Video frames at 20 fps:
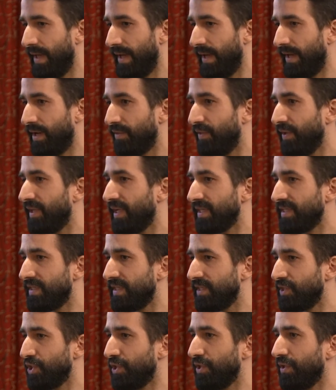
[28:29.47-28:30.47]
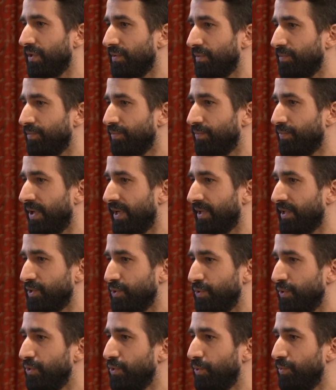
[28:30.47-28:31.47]
And I think that's the general practice.
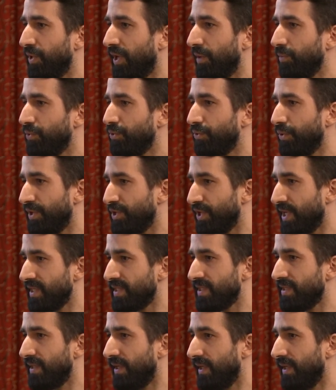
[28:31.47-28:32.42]
You need to be able to adjust,